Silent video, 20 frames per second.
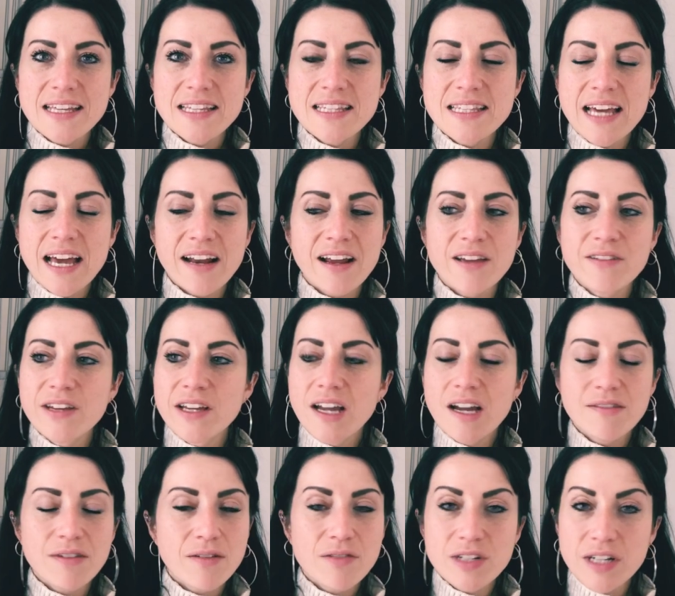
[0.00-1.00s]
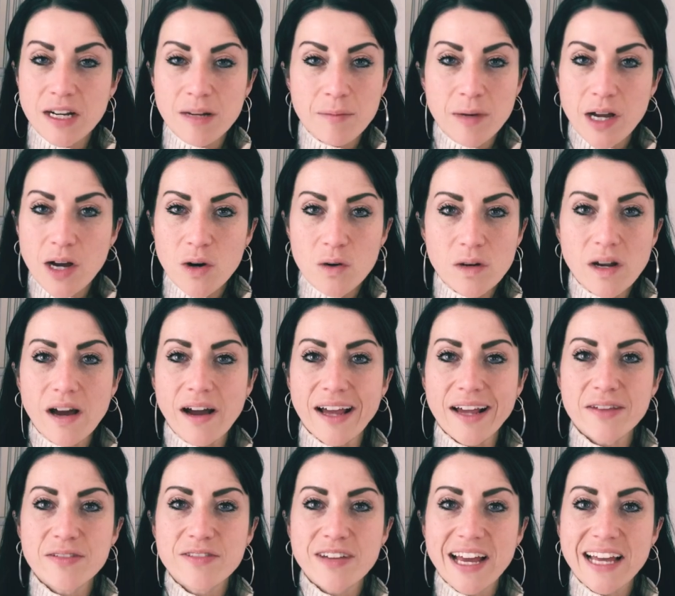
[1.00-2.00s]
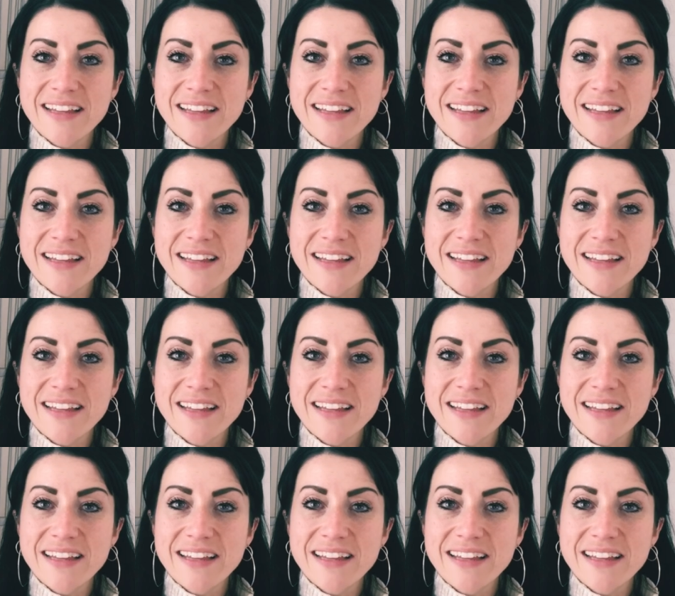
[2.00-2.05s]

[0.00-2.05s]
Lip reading: than I think I've ever done in my whole life.